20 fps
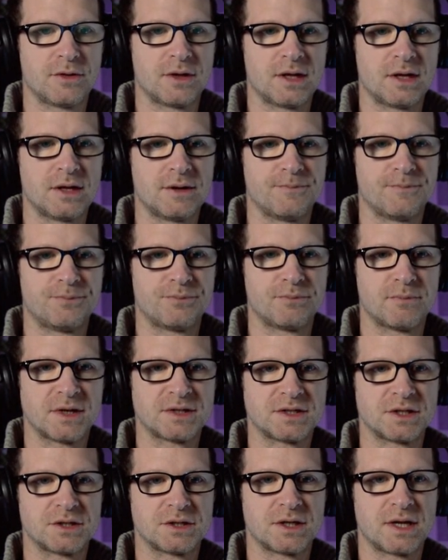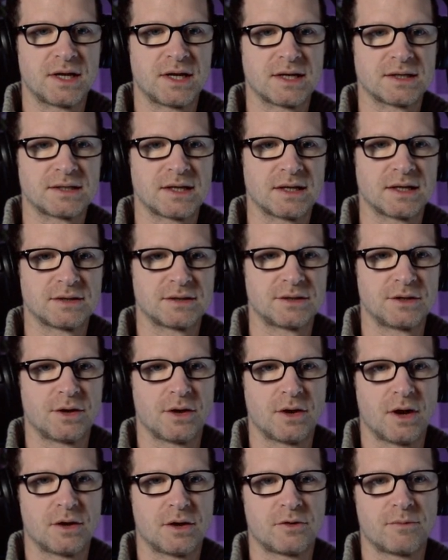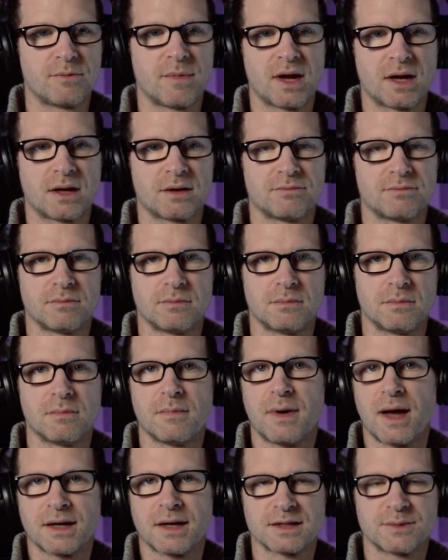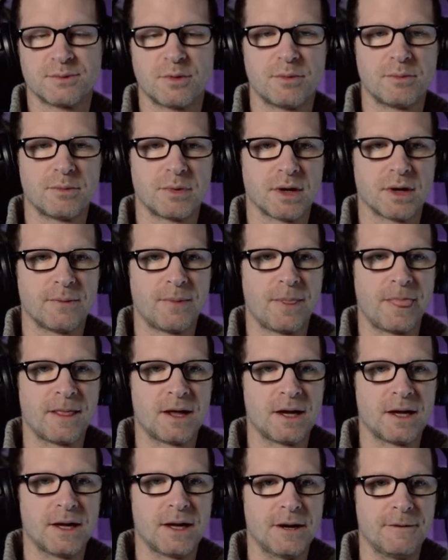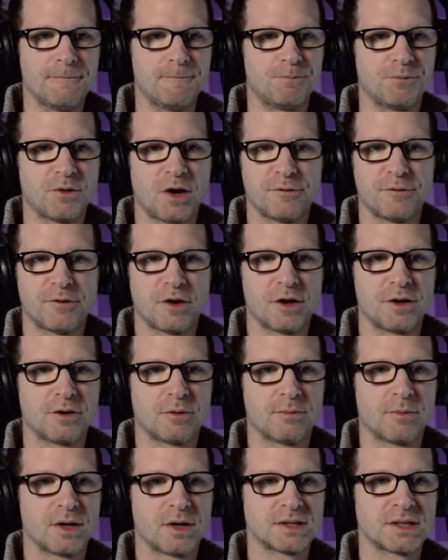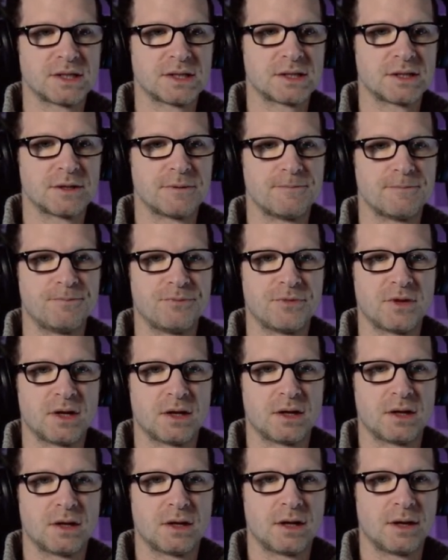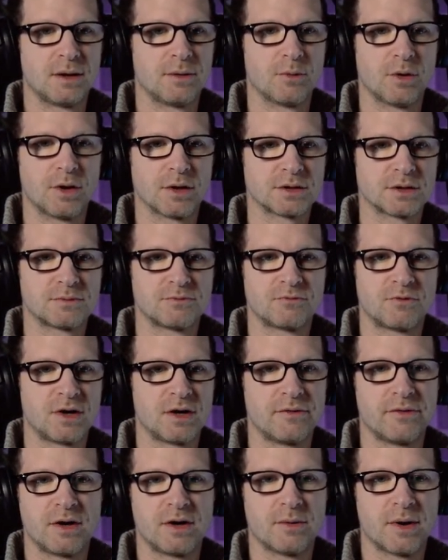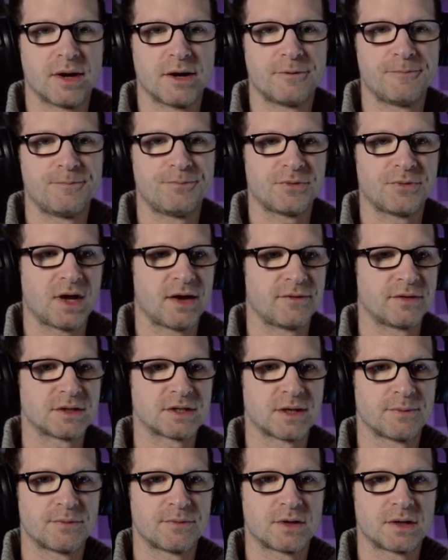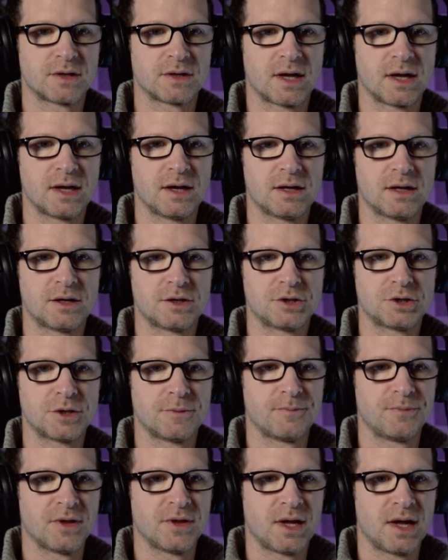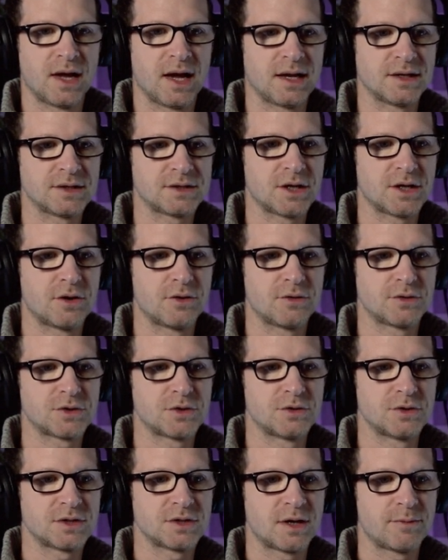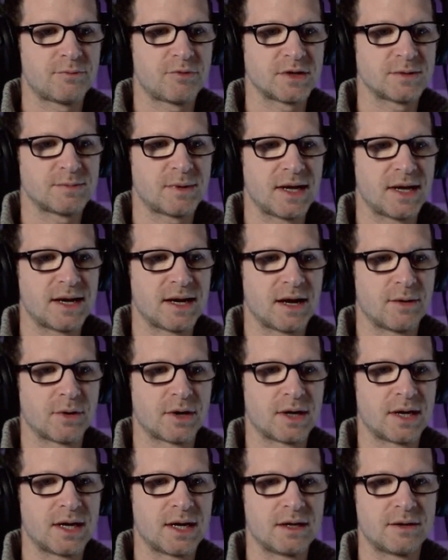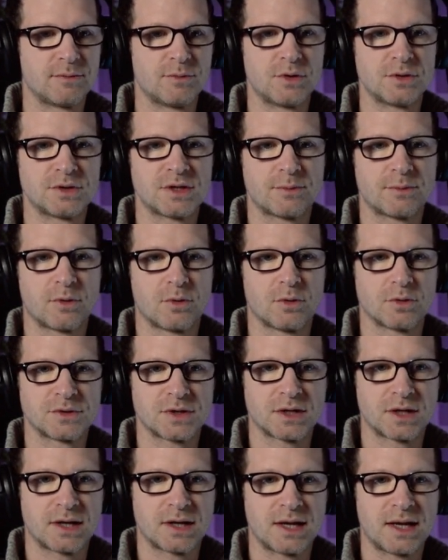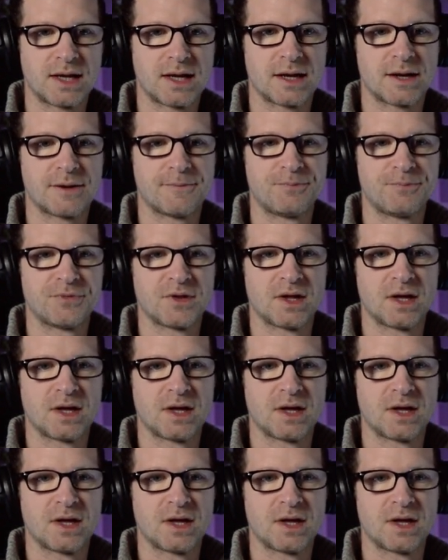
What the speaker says: the message in here says, 100 meg maximum, but I find on my system it works really, really well having something that large. And so as soon as I press play now, we're going to hear the music. We're also going to hear,